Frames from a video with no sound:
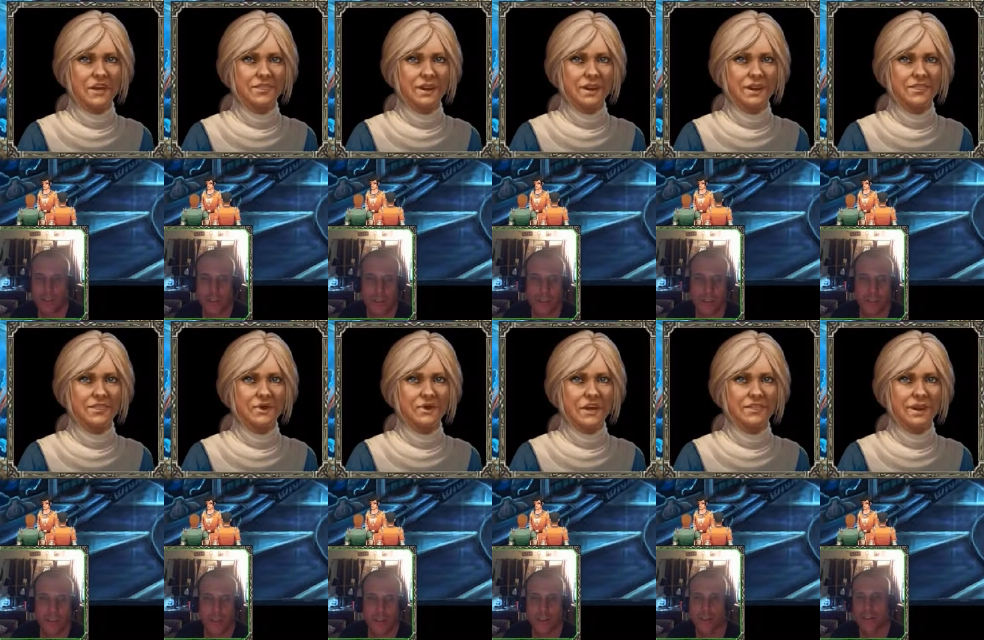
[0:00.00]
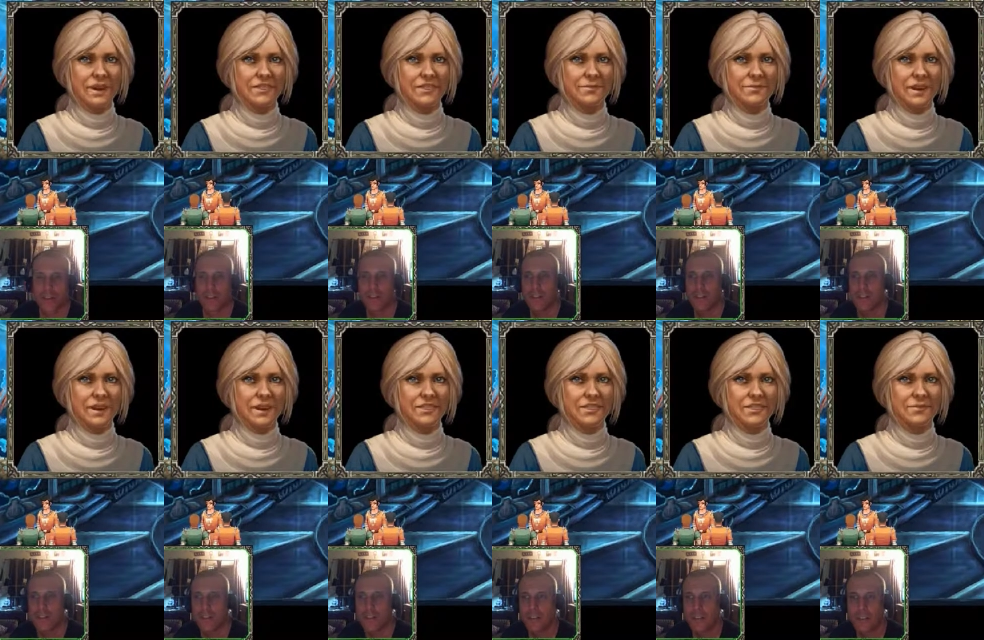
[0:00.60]
Speaker 1: once a water
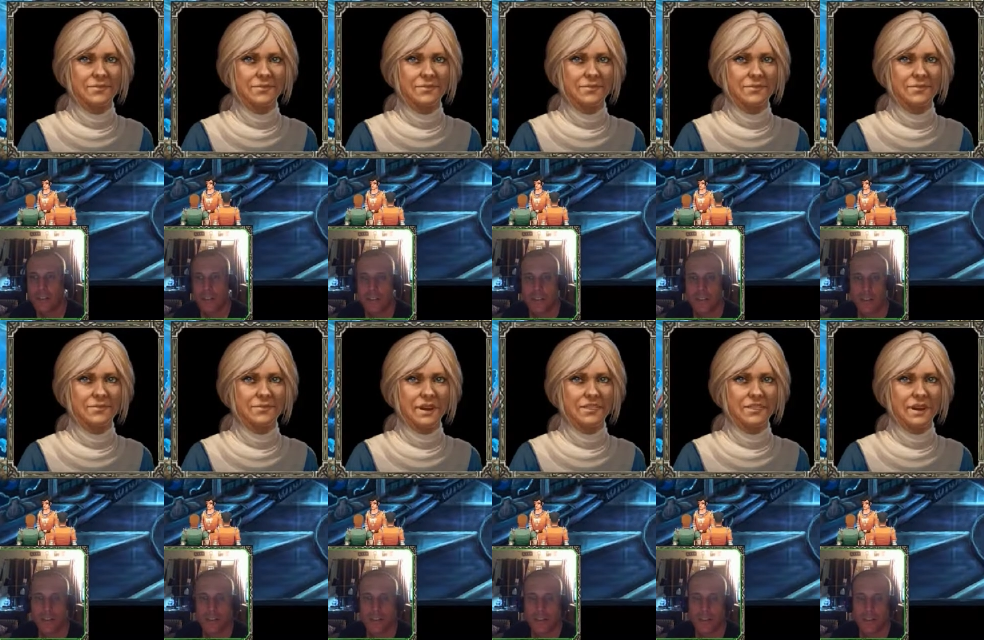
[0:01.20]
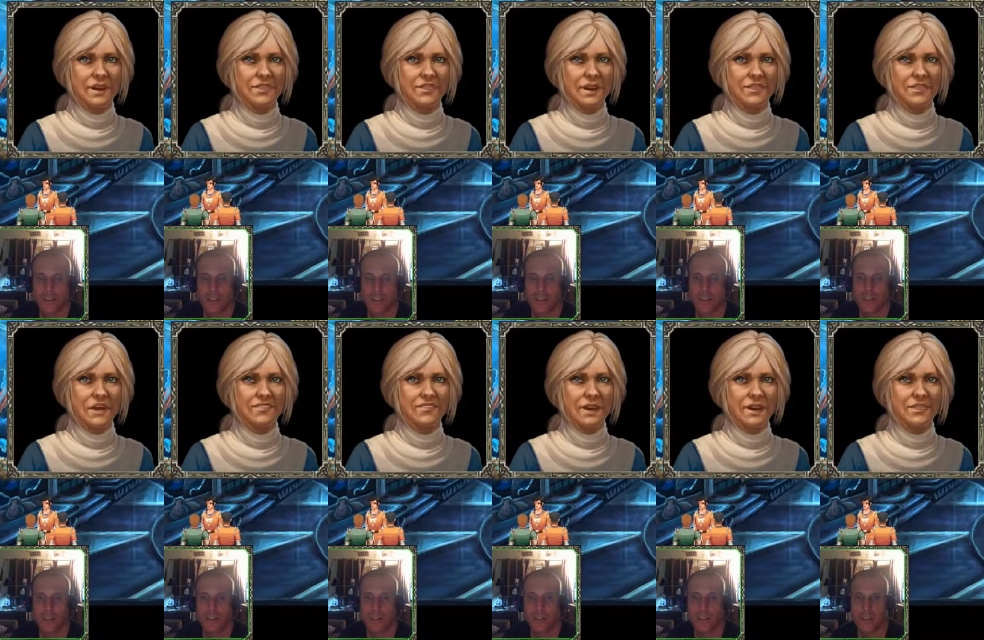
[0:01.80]
mage, but she
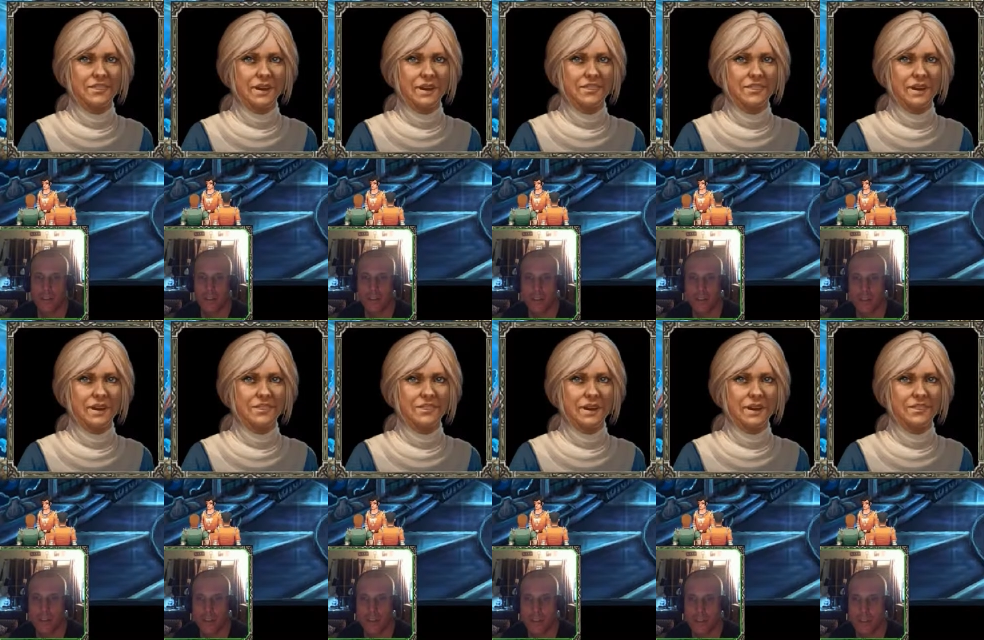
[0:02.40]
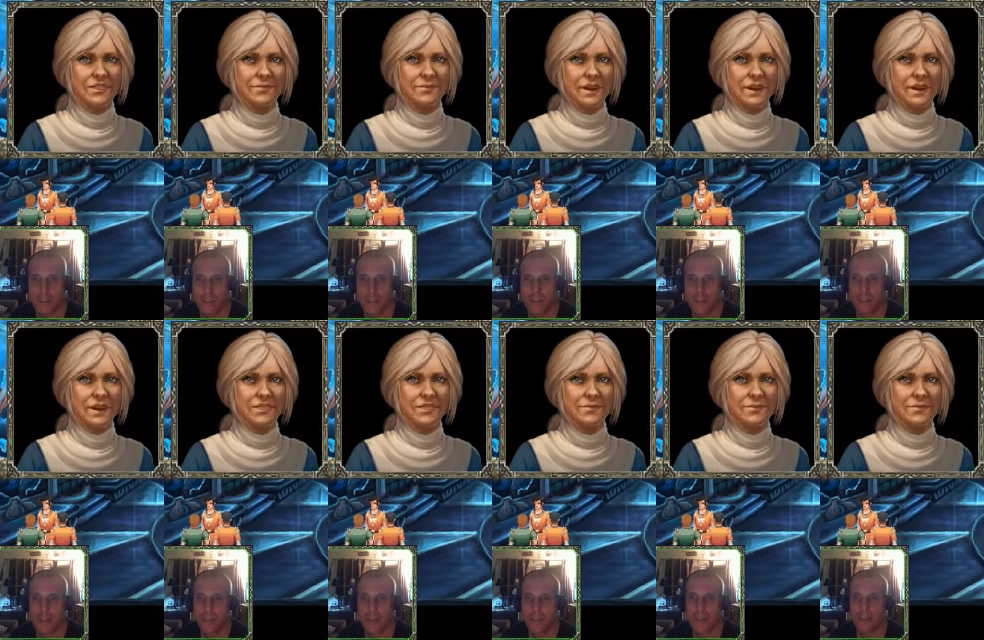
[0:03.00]
discovered a darker
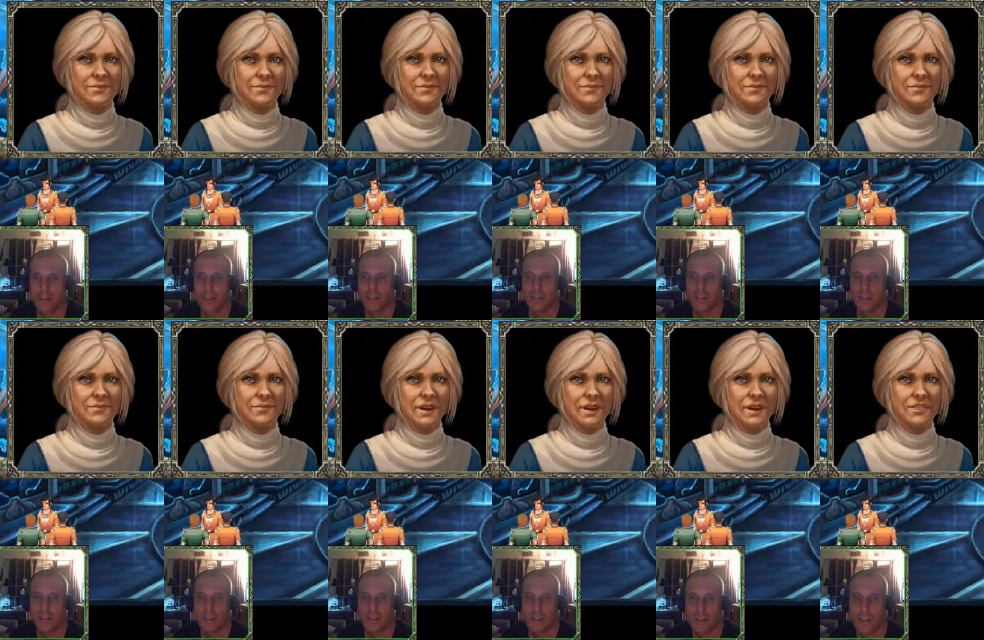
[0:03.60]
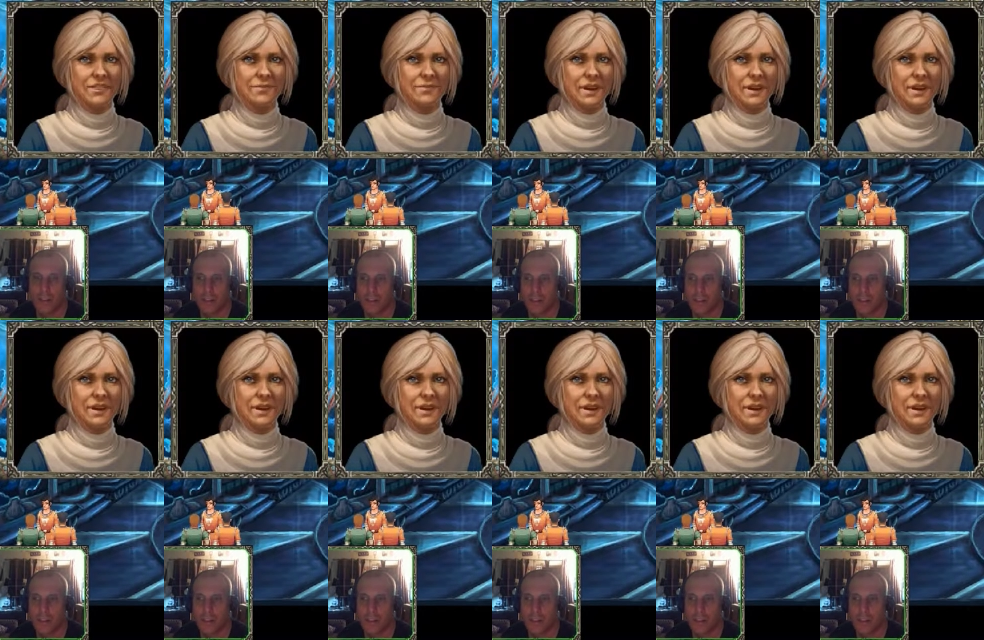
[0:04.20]
path. The